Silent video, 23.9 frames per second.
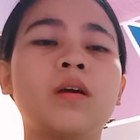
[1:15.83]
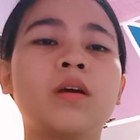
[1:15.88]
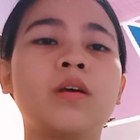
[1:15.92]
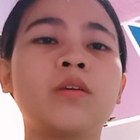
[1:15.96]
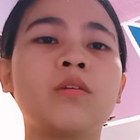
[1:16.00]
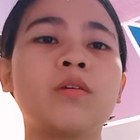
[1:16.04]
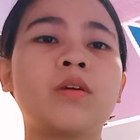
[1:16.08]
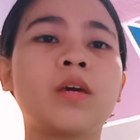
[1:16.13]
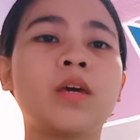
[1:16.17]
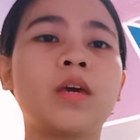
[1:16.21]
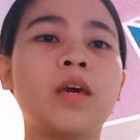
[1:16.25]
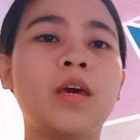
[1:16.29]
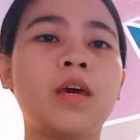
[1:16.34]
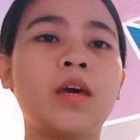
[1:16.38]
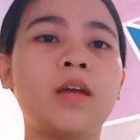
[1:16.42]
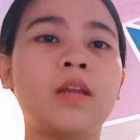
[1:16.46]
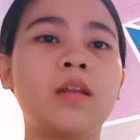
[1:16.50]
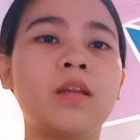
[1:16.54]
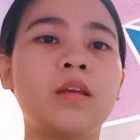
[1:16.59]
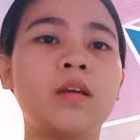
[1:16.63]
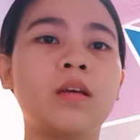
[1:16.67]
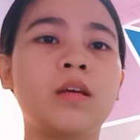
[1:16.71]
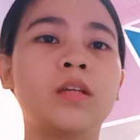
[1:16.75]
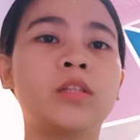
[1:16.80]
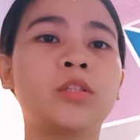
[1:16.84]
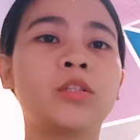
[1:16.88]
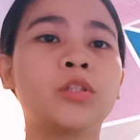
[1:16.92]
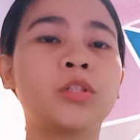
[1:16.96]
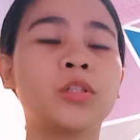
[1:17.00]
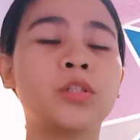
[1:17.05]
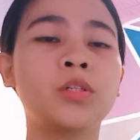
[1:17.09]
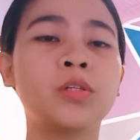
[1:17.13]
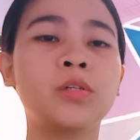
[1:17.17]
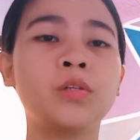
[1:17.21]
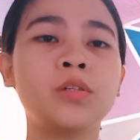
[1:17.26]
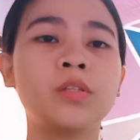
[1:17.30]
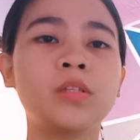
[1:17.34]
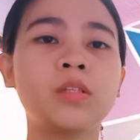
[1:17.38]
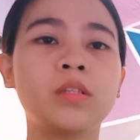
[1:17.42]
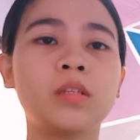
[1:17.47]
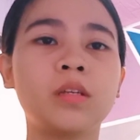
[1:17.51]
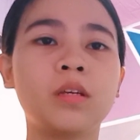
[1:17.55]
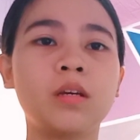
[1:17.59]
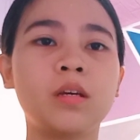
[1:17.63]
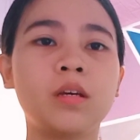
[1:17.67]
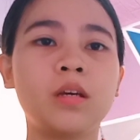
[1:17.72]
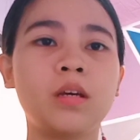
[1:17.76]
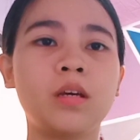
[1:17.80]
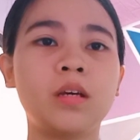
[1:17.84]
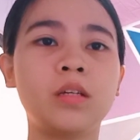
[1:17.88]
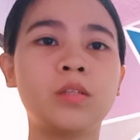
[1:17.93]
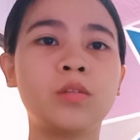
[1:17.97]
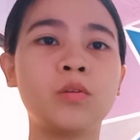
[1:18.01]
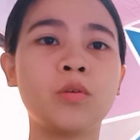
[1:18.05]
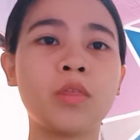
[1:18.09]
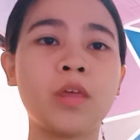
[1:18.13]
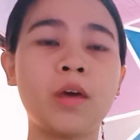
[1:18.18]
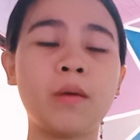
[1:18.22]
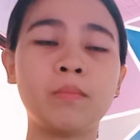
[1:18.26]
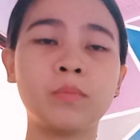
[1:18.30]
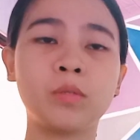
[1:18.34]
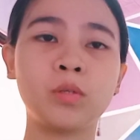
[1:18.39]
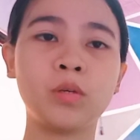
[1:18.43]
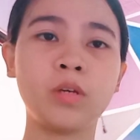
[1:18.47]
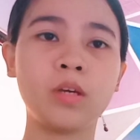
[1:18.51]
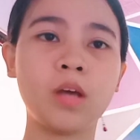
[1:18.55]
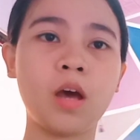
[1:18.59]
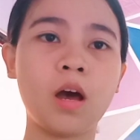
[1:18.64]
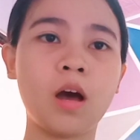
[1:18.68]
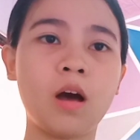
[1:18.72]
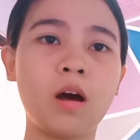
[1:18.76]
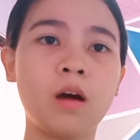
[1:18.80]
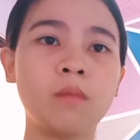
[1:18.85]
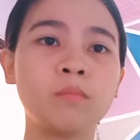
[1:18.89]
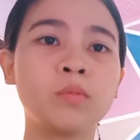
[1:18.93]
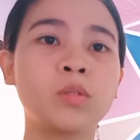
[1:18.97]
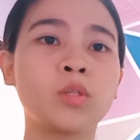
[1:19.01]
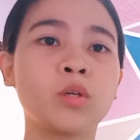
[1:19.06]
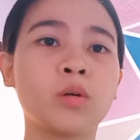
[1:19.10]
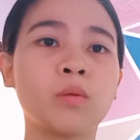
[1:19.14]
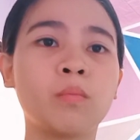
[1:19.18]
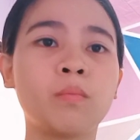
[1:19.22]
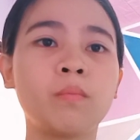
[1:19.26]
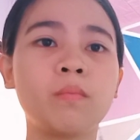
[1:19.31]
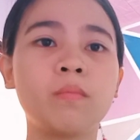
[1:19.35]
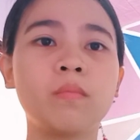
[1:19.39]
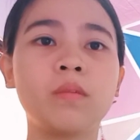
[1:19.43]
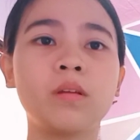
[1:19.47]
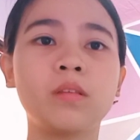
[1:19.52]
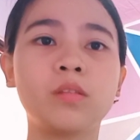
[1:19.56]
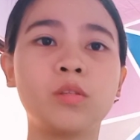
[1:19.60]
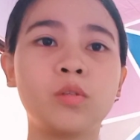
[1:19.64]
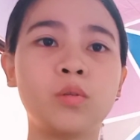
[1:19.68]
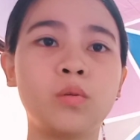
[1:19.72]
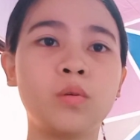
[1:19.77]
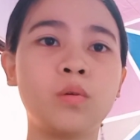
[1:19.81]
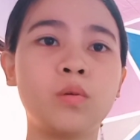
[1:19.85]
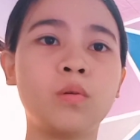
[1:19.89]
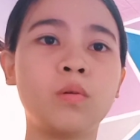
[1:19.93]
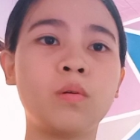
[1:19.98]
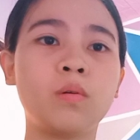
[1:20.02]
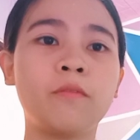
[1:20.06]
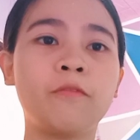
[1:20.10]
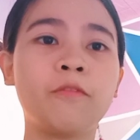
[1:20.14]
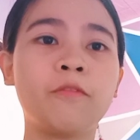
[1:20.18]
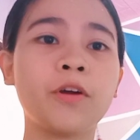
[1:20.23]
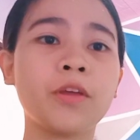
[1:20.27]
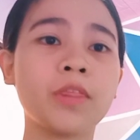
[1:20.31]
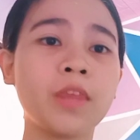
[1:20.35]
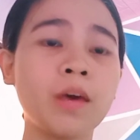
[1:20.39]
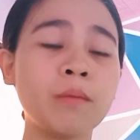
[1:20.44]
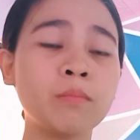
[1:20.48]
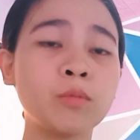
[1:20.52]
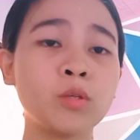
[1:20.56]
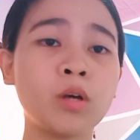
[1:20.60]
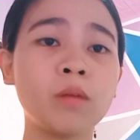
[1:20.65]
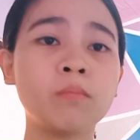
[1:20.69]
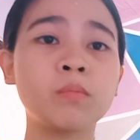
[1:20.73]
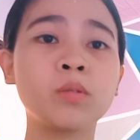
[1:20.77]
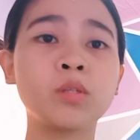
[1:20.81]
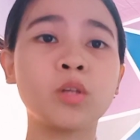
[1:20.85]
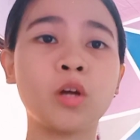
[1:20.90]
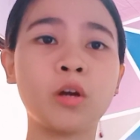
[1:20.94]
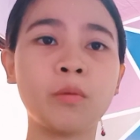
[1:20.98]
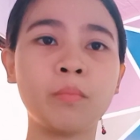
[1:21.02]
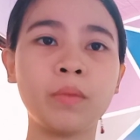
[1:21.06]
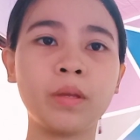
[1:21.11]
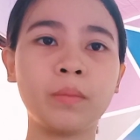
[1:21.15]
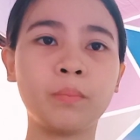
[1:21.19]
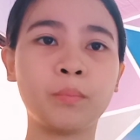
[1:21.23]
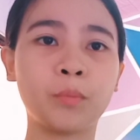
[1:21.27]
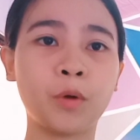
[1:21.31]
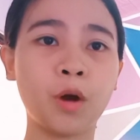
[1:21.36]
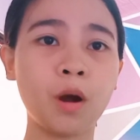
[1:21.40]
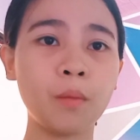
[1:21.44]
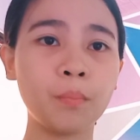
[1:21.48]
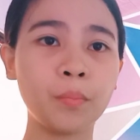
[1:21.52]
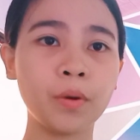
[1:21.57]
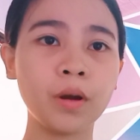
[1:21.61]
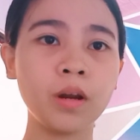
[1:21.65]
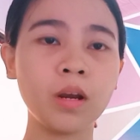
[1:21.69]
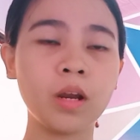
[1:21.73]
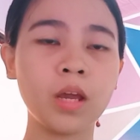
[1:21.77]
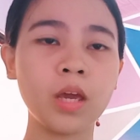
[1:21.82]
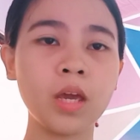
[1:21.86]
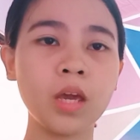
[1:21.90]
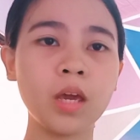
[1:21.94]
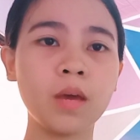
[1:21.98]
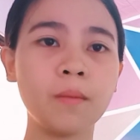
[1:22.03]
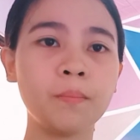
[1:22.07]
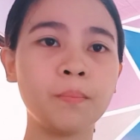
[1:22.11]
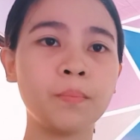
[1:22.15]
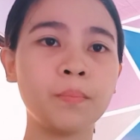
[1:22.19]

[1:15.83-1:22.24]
You can introduce it to them for them to absorb it properly